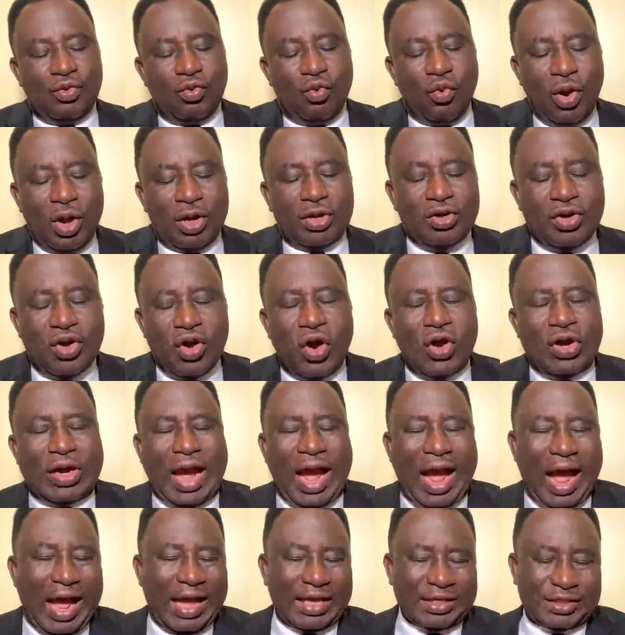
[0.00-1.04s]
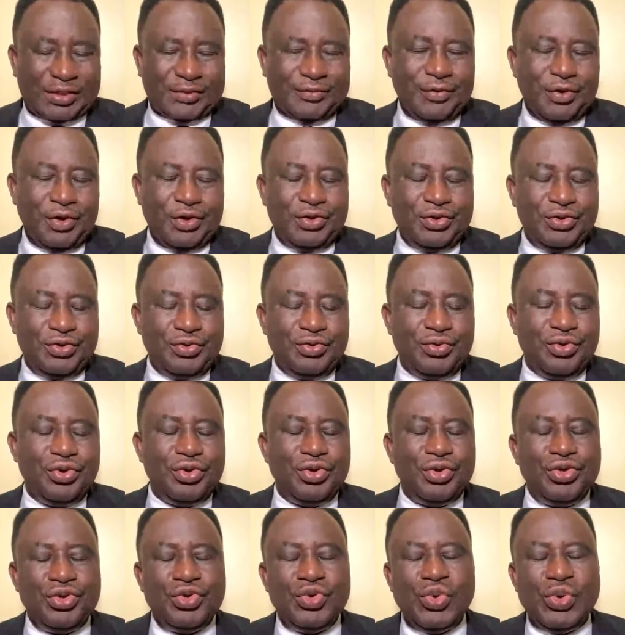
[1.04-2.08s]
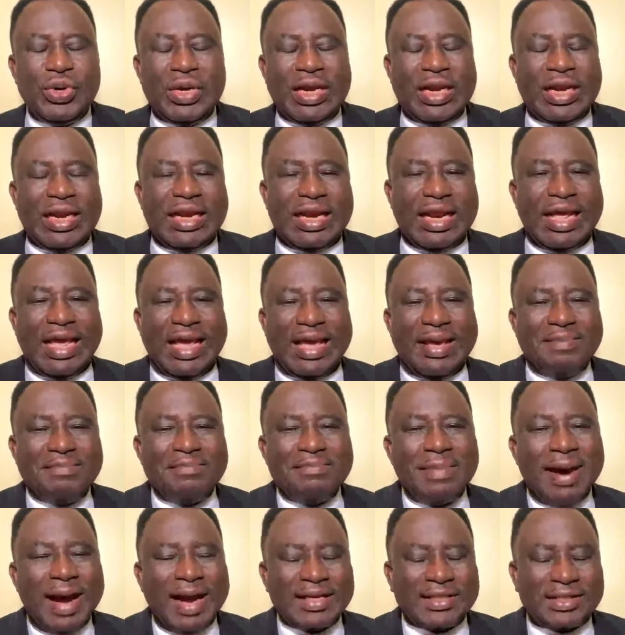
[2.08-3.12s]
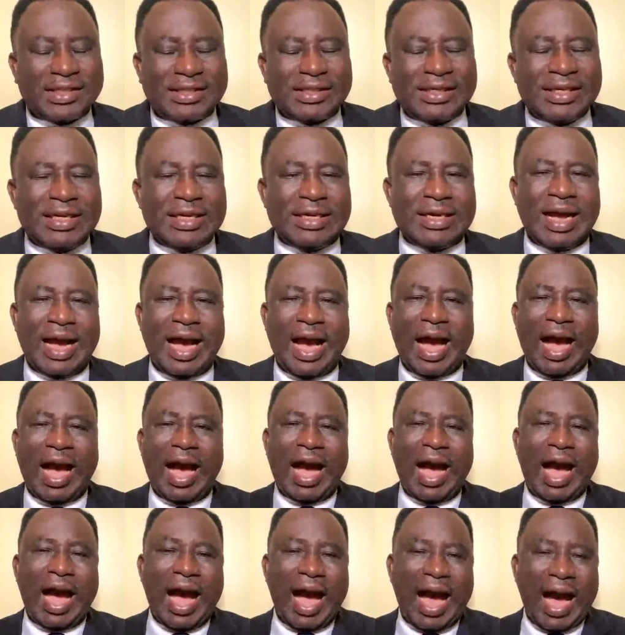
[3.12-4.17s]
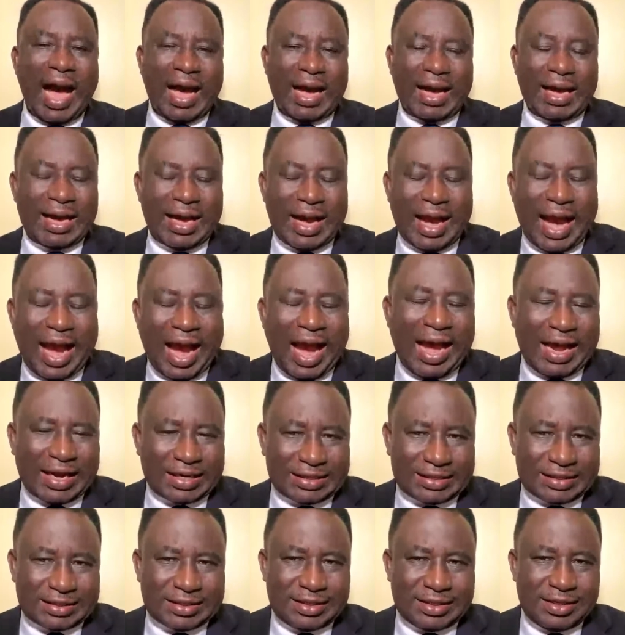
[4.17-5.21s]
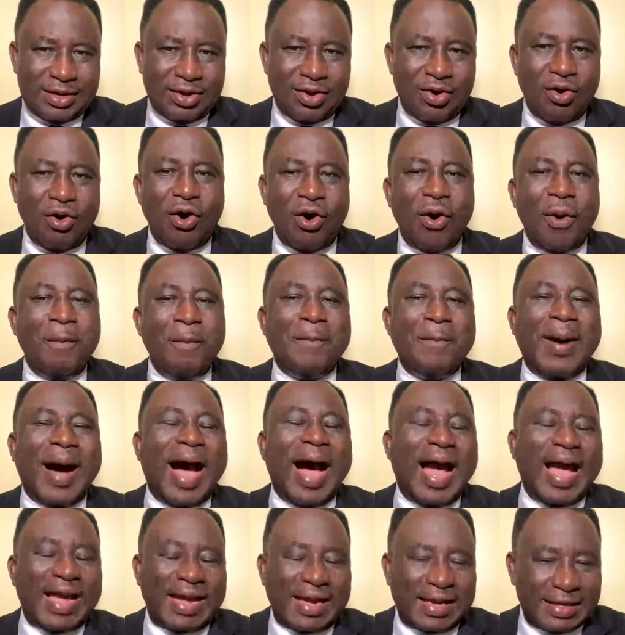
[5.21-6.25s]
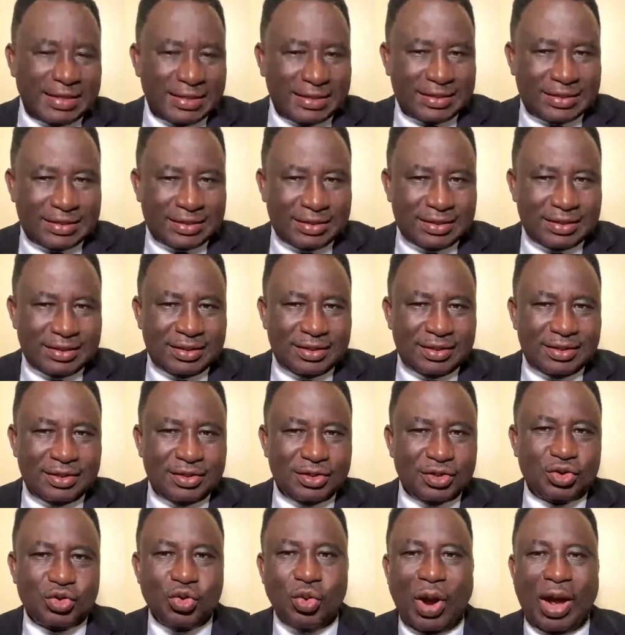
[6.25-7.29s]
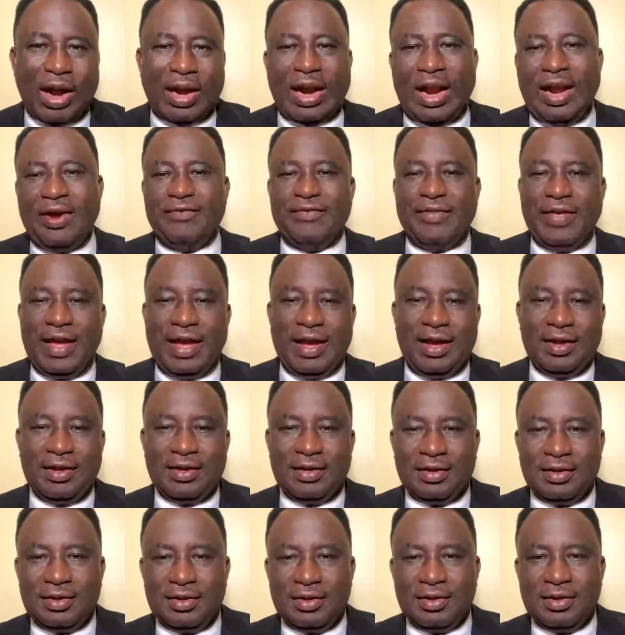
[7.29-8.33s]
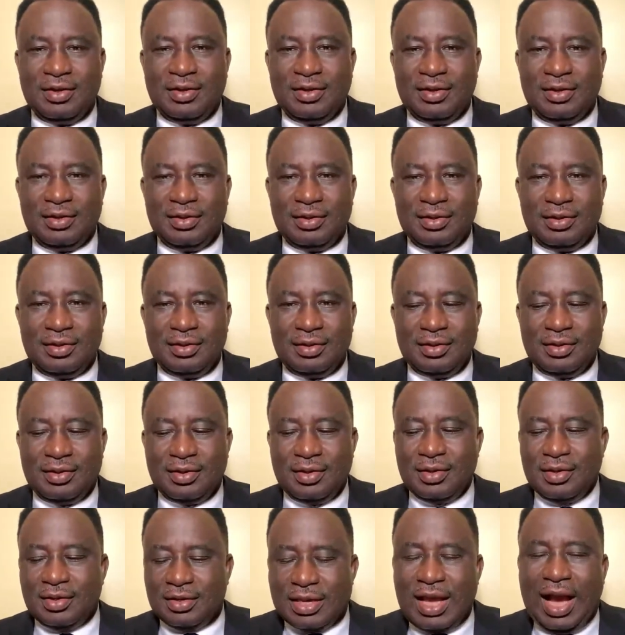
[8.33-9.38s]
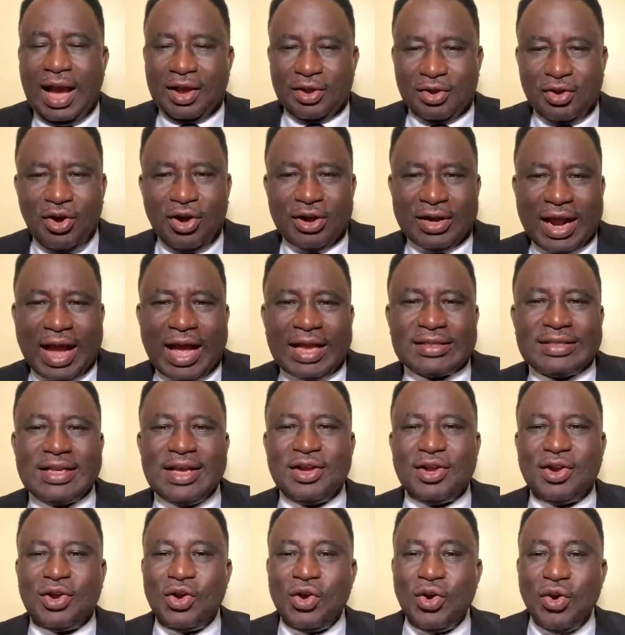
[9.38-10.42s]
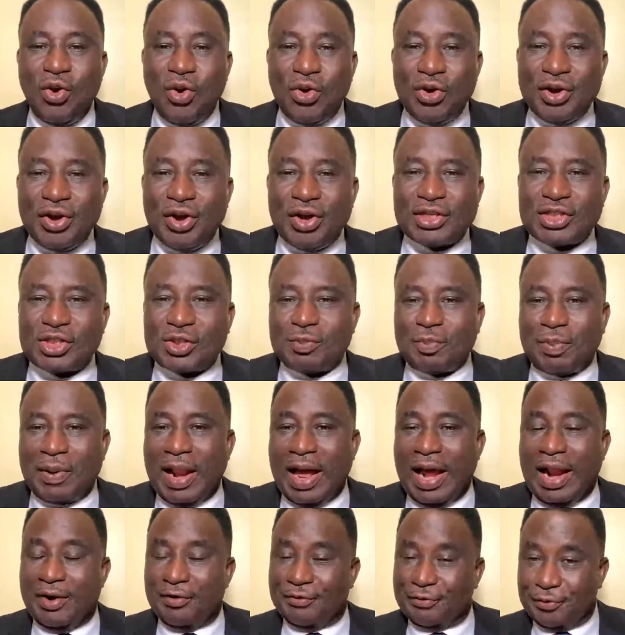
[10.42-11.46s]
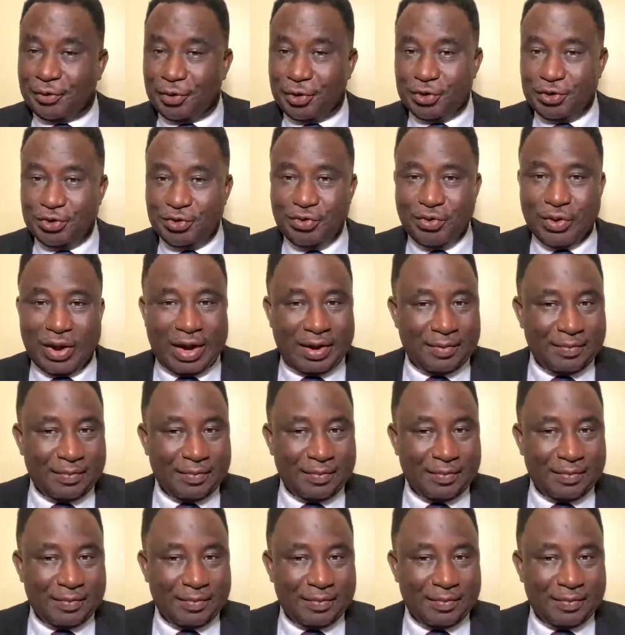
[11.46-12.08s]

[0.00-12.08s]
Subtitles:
what God has for you, you need a matching heart or mind to arrive there. Yeah, God has a glorious plan for you